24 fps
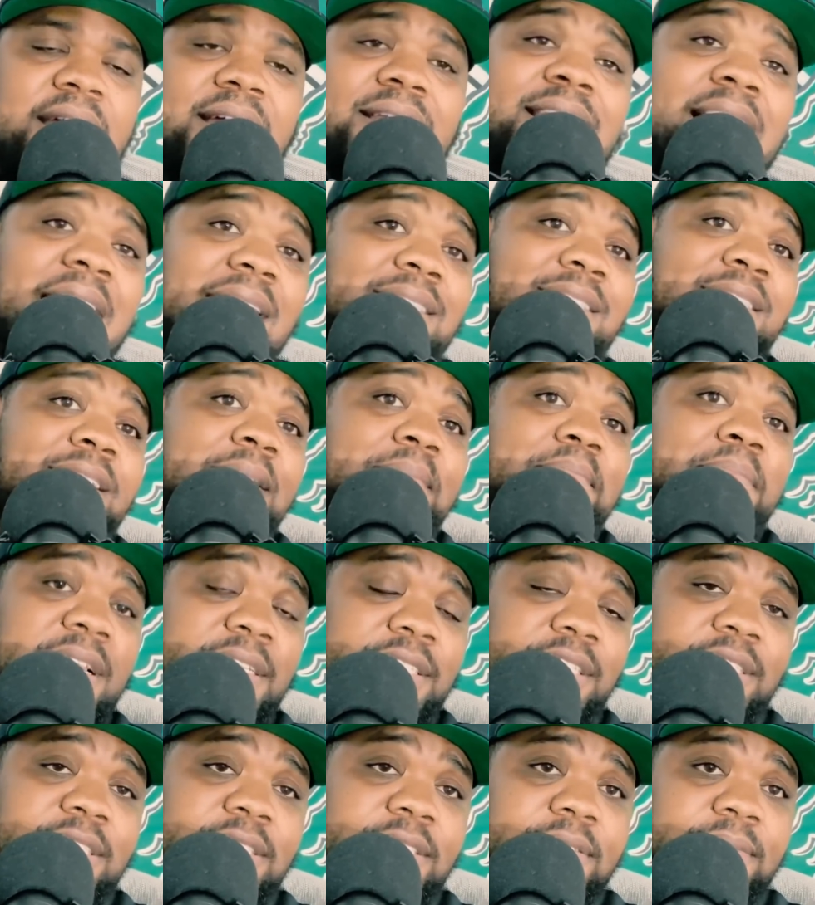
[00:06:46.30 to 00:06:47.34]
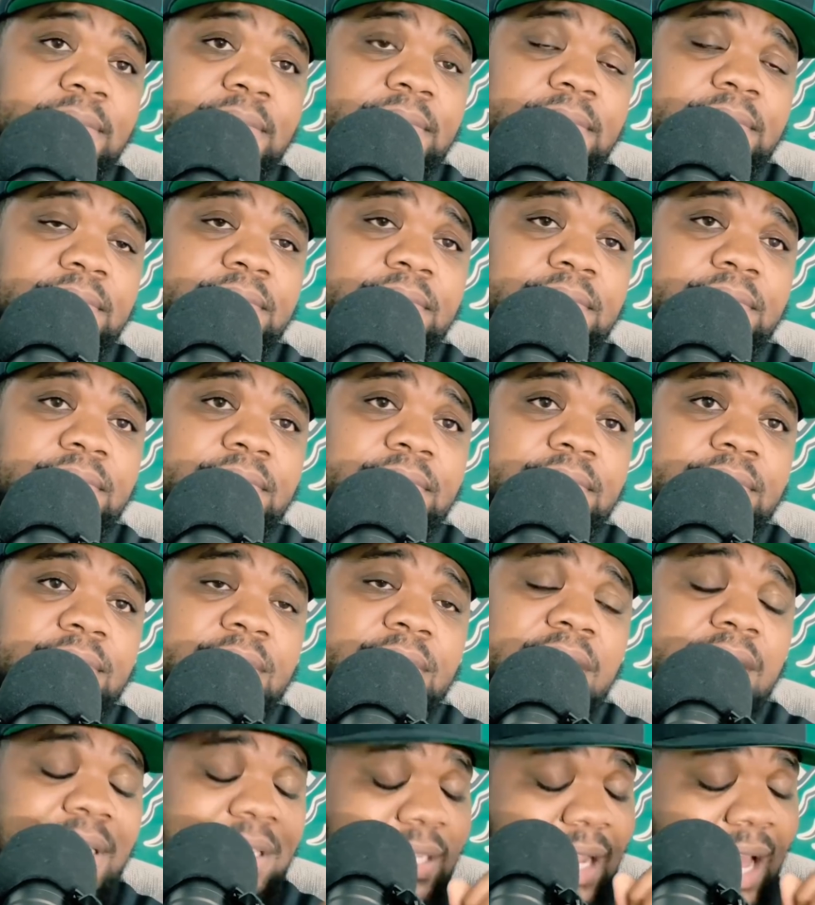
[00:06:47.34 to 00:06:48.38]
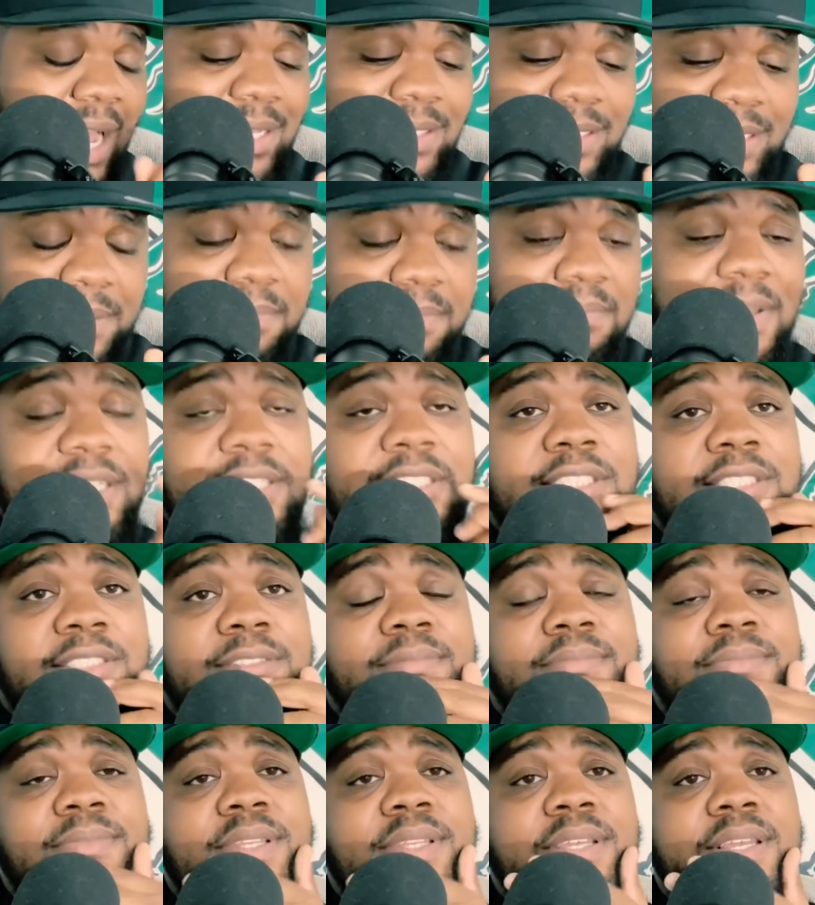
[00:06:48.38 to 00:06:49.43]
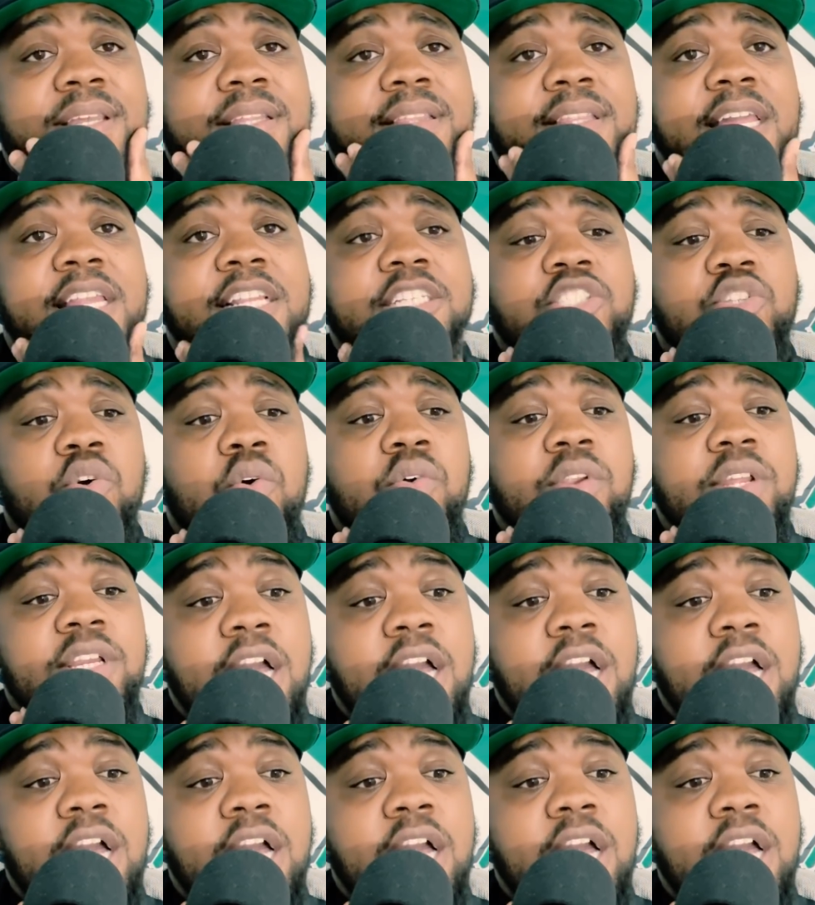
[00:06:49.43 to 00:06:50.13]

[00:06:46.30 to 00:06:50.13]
Not to mention that he's going